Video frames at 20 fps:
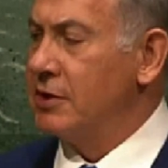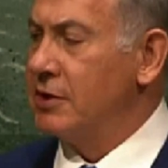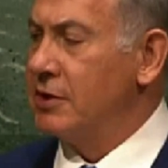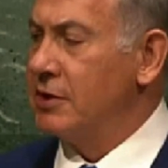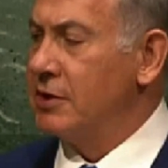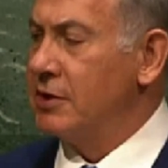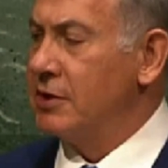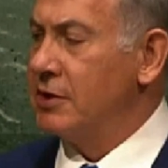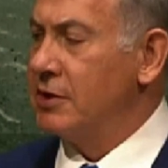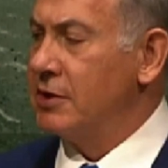
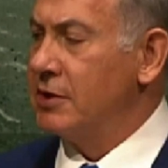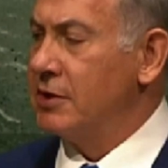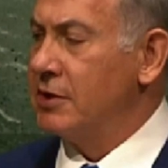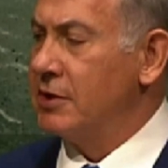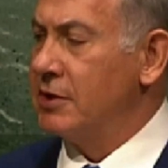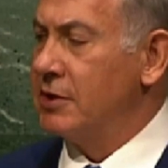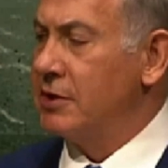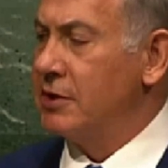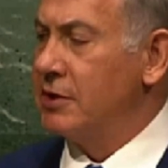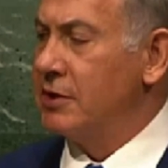Iran
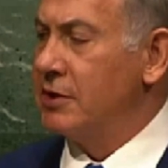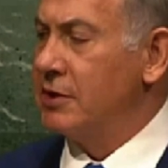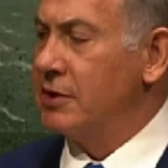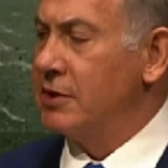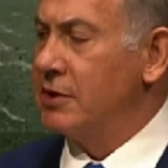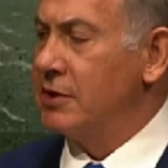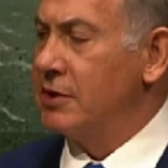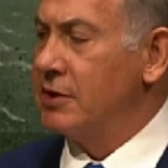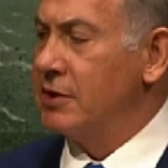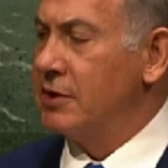already
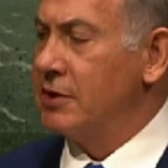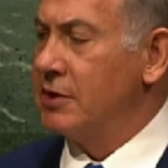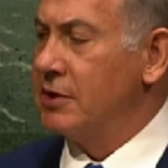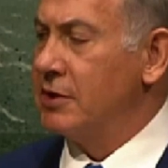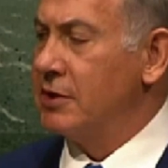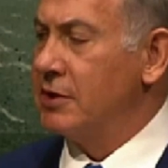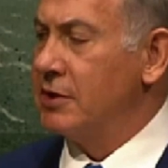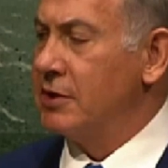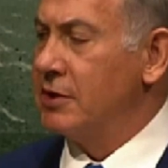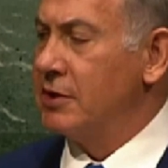has
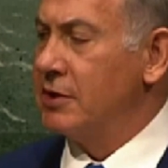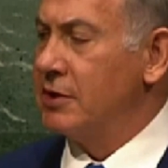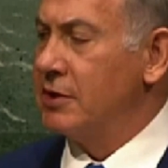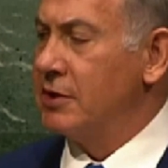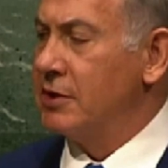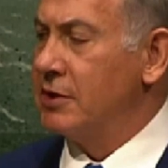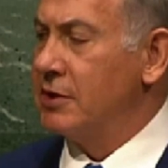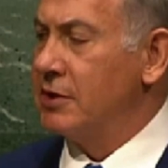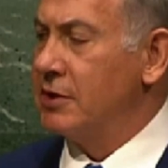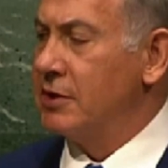missiles that
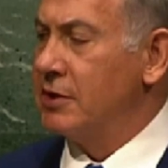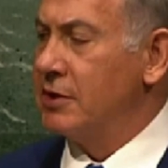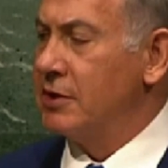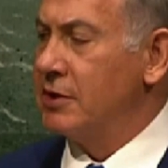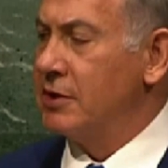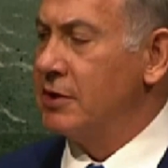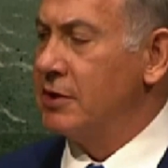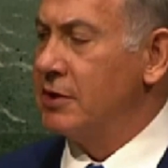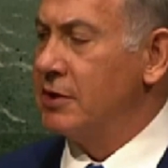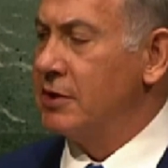can reach
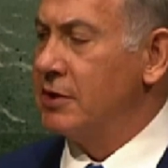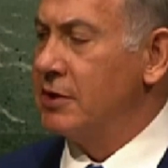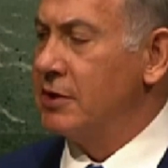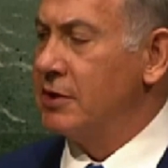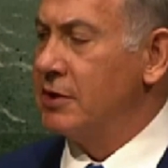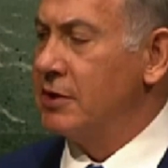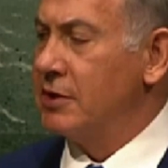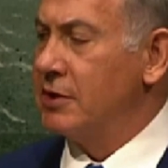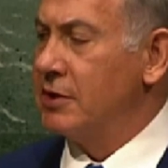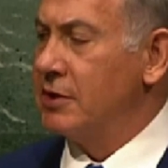Israel.
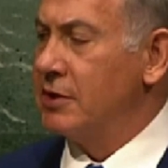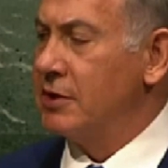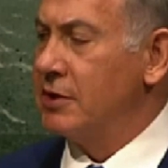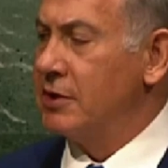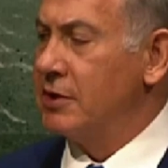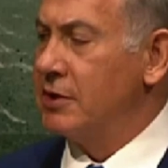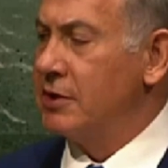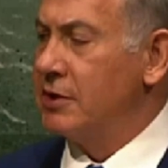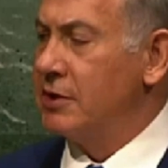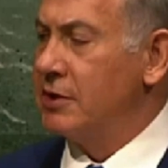
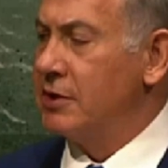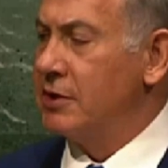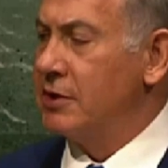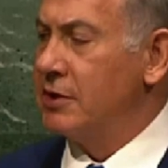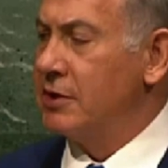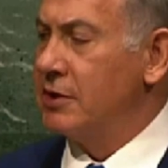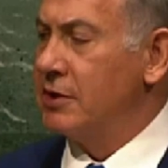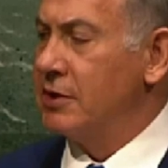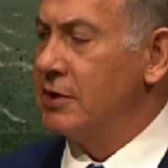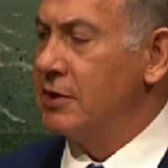So
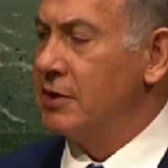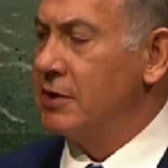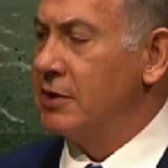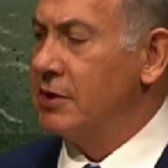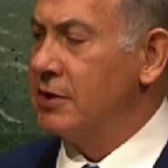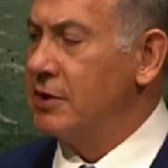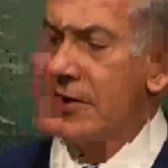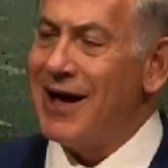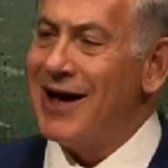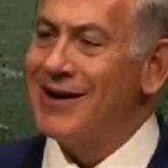those
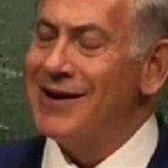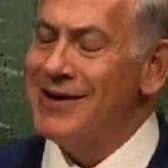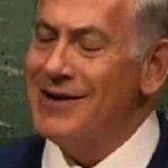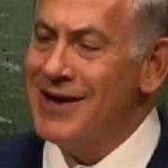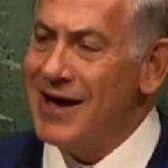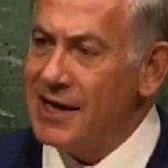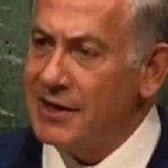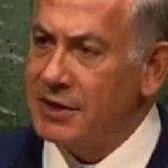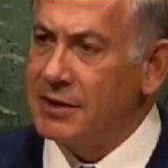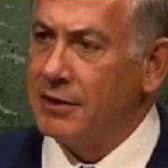
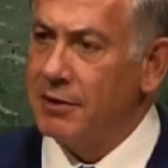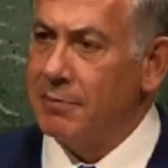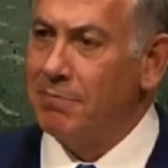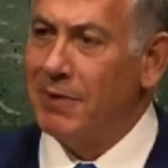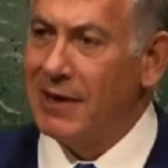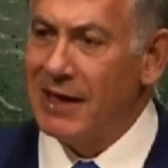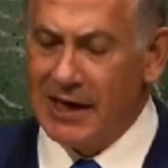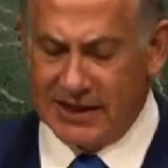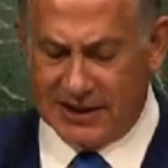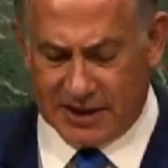intercontinental
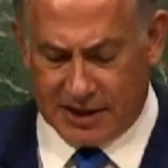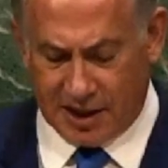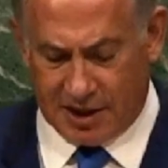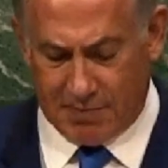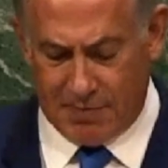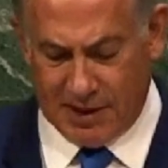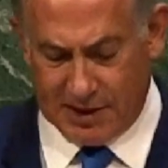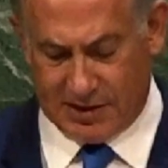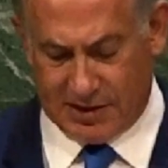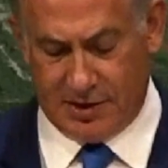
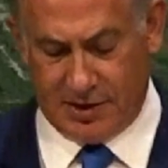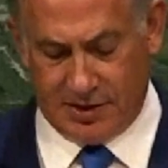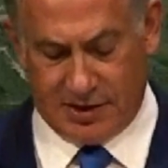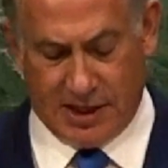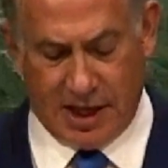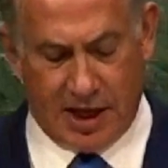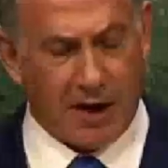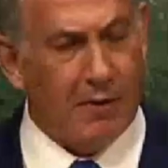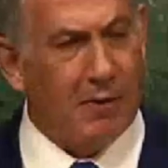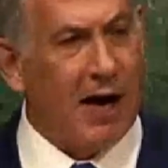ballistic missiles
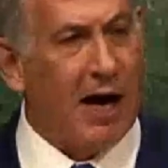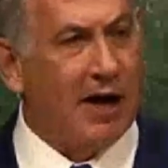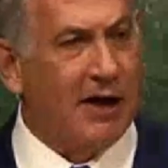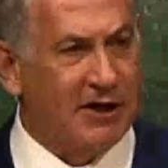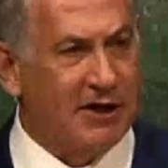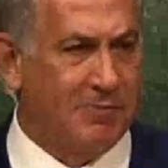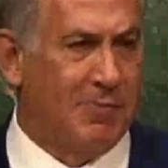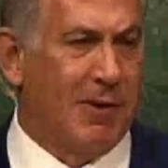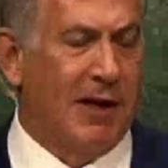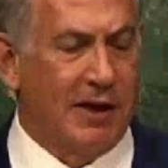that Iran
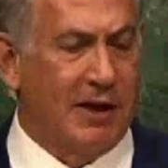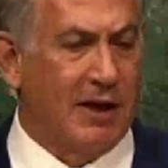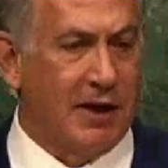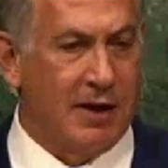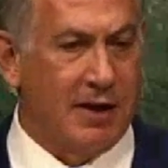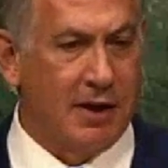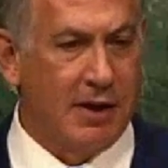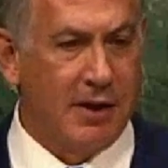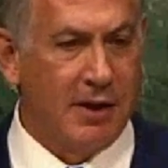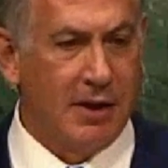is
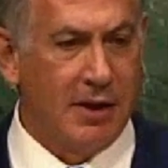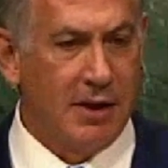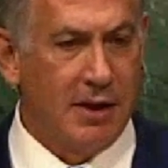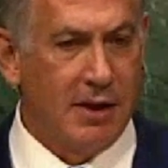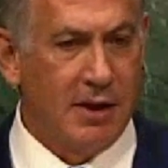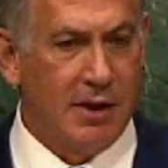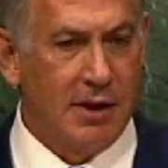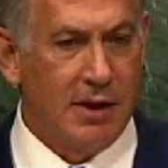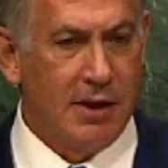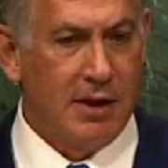building,
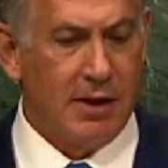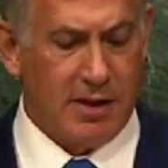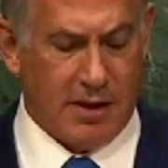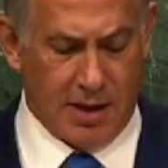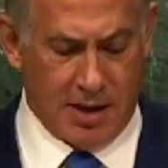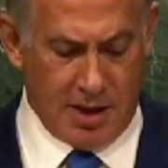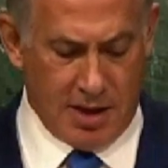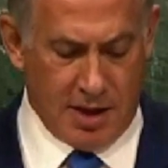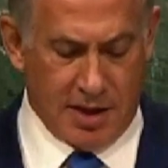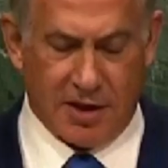
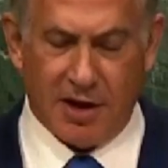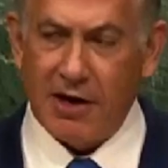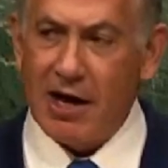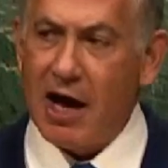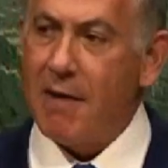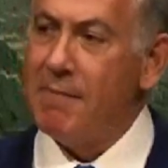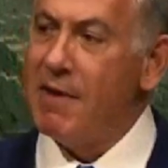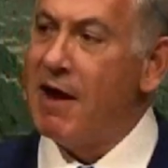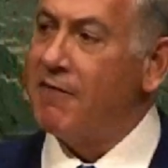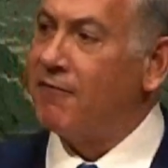they're
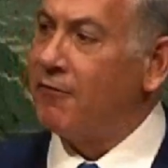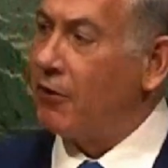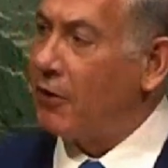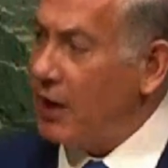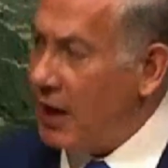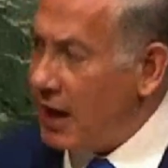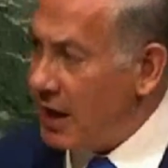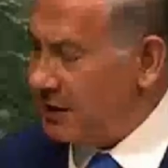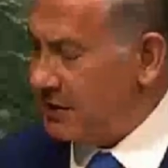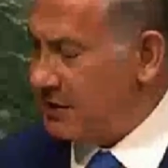not meant for
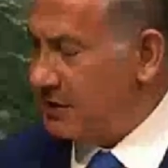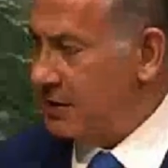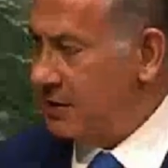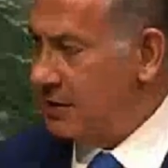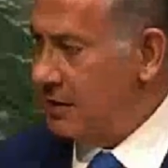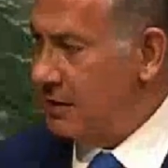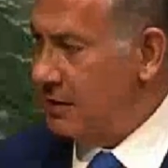us.